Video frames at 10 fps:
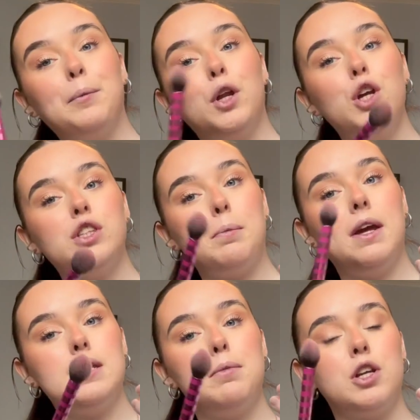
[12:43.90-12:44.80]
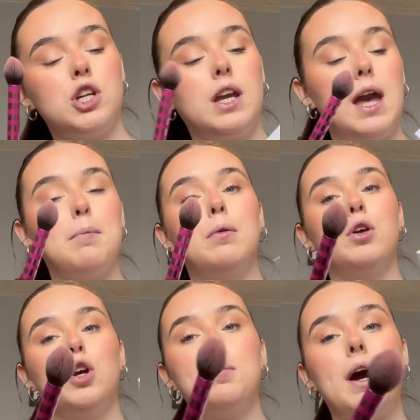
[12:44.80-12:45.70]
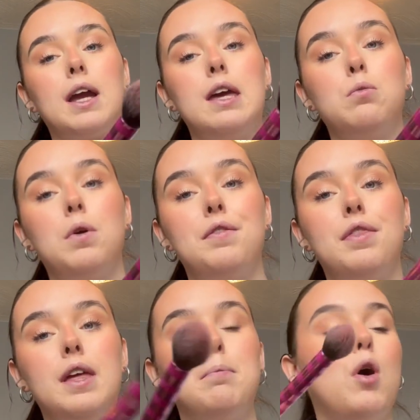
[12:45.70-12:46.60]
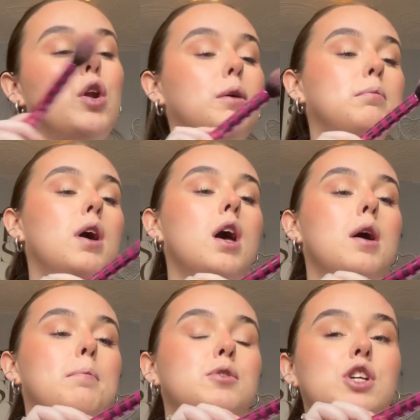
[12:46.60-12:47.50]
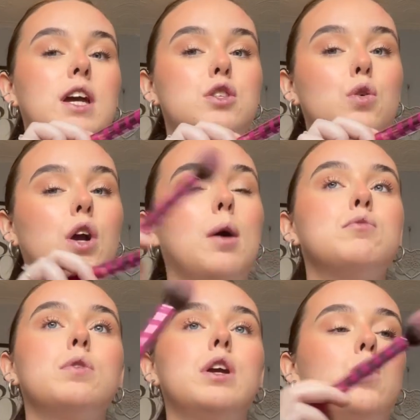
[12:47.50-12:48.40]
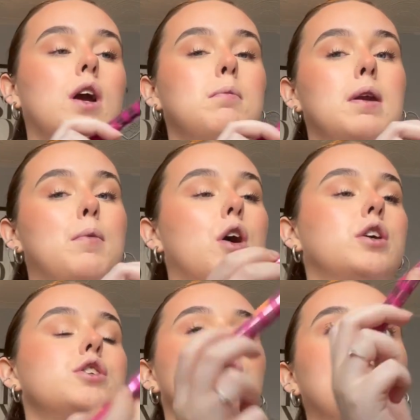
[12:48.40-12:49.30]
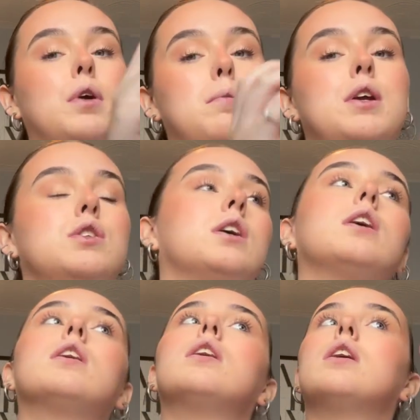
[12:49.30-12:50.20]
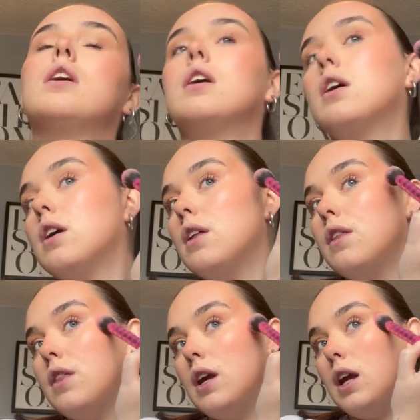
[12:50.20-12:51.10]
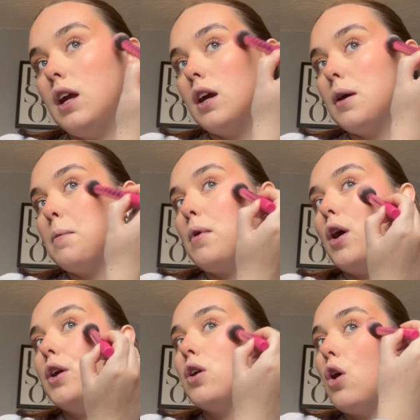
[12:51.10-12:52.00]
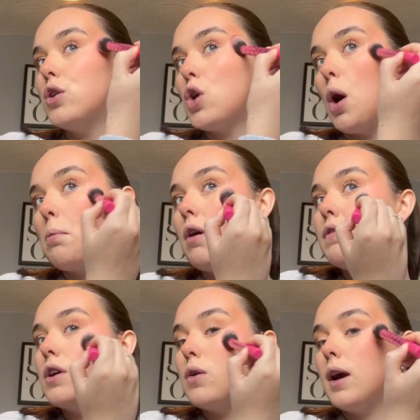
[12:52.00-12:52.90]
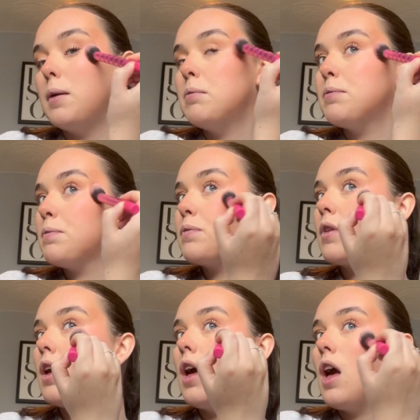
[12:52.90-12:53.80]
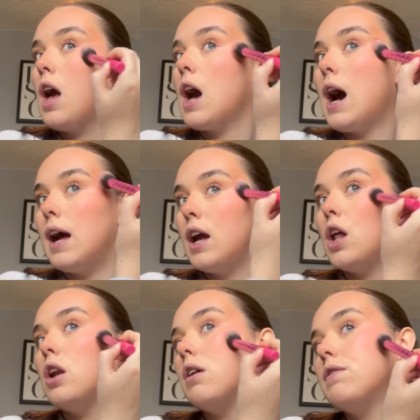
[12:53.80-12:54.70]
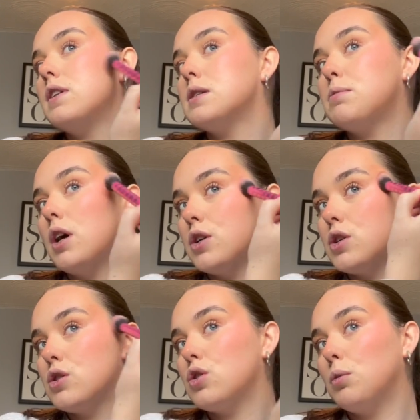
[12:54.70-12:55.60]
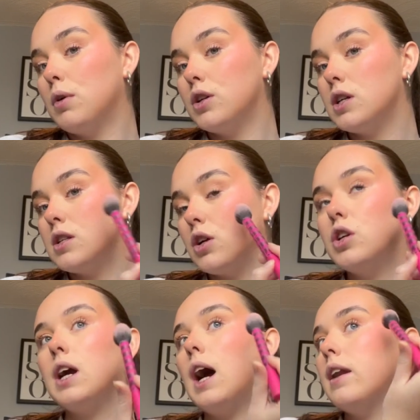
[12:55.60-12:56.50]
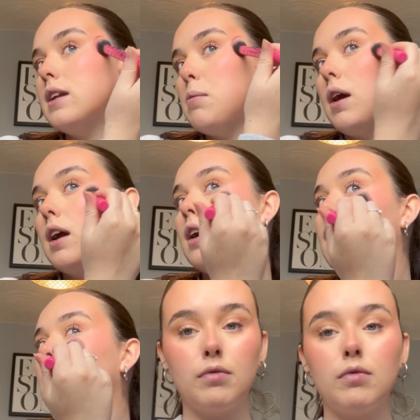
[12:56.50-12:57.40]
gonna use the painted blush again, but I'm gonna go back in with the bottom shade. So it comes with a cream and a powder, so I'm gonna be using the powder on top of the cream. I love this blush so much. It's such a candy pink.